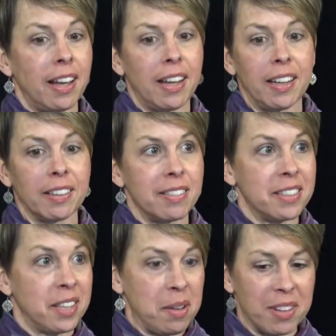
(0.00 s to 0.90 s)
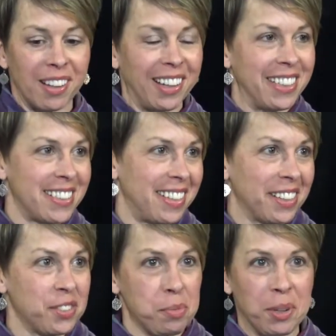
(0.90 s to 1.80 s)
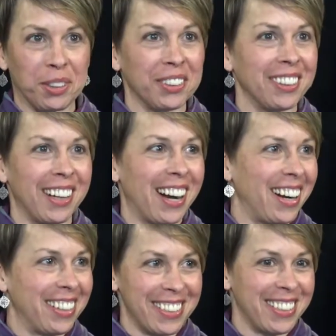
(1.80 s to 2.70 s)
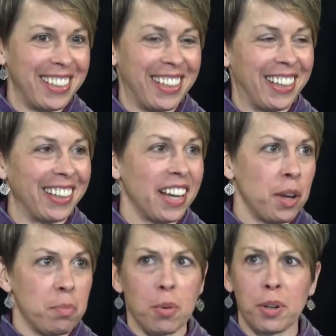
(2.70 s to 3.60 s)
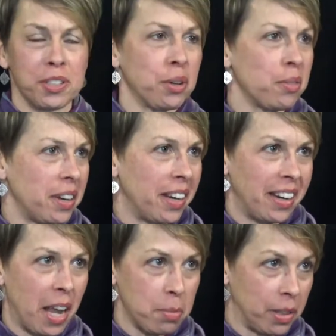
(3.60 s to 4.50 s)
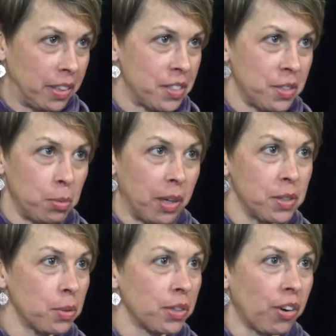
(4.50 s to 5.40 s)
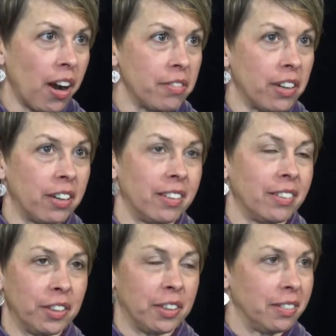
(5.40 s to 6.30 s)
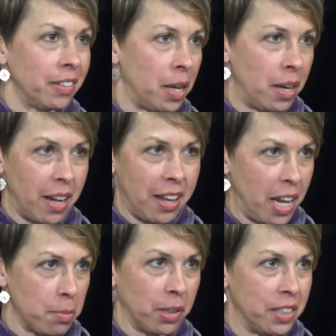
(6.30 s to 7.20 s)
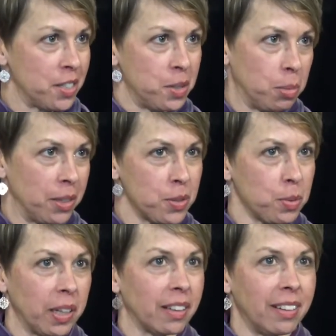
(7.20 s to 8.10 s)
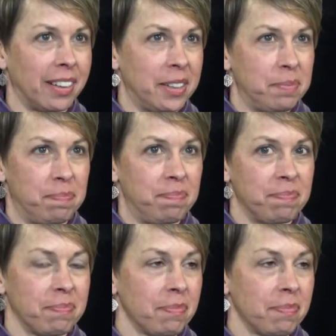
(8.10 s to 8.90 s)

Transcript: uh, the same clients that extramural are seeing more so than an ambulance New Brunswick driver or an, an ambulance New Brunswick um,